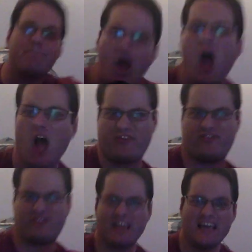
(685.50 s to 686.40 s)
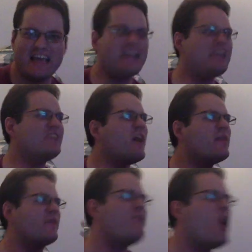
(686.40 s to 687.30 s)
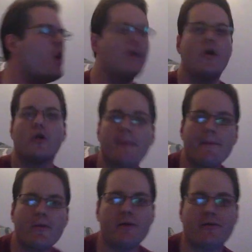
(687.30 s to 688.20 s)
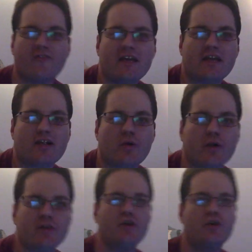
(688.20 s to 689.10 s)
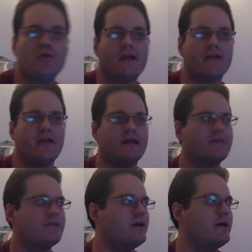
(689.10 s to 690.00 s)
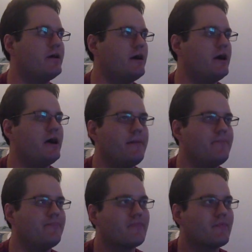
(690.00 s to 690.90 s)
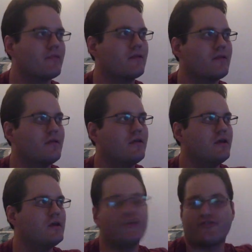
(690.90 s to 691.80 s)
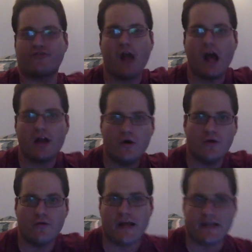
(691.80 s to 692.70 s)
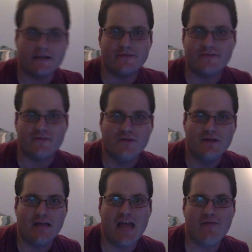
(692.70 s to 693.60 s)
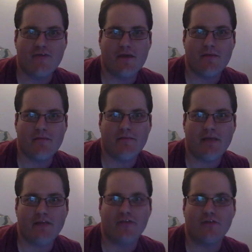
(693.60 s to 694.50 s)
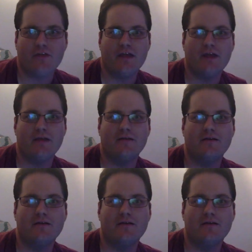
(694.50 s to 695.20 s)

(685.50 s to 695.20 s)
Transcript: boss! He's on the phone. Remember what he was like in York New and, like, the Nostrado, like, gave him basically